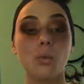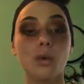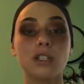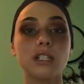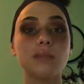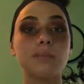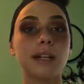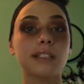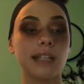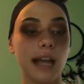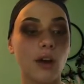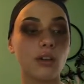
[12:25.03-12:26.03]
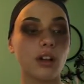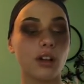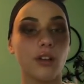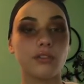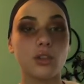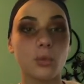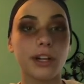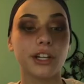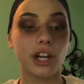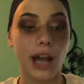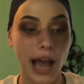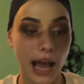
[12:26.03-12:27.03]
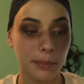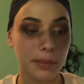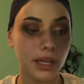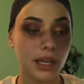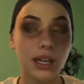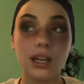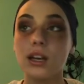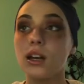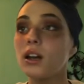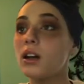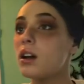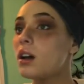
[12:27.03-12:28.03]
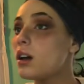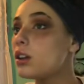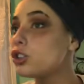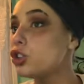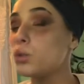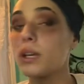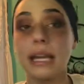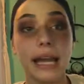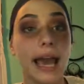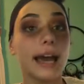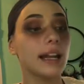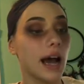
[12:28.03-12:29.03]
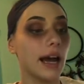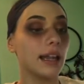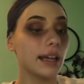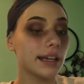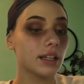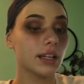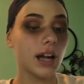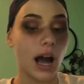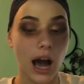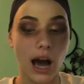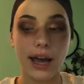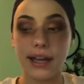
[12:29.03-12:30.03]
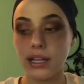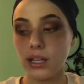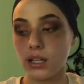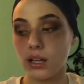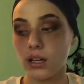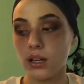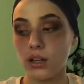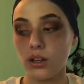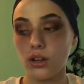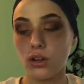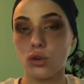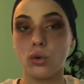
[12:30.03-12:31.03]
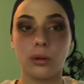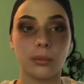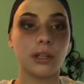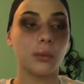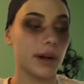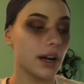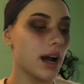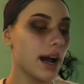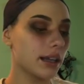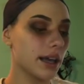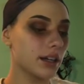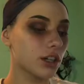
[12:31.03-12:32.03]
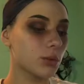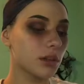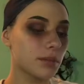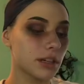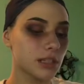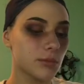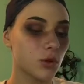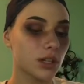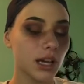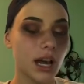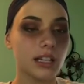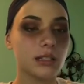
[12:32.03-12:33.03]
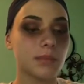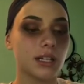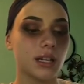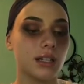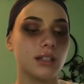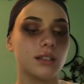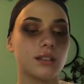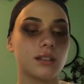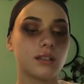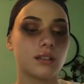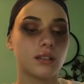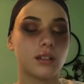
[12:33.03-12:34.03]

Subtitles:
Once it's blended out enough to where you're happy, you can add eyeliner. I normally wear eyeliner with my smoky eyes because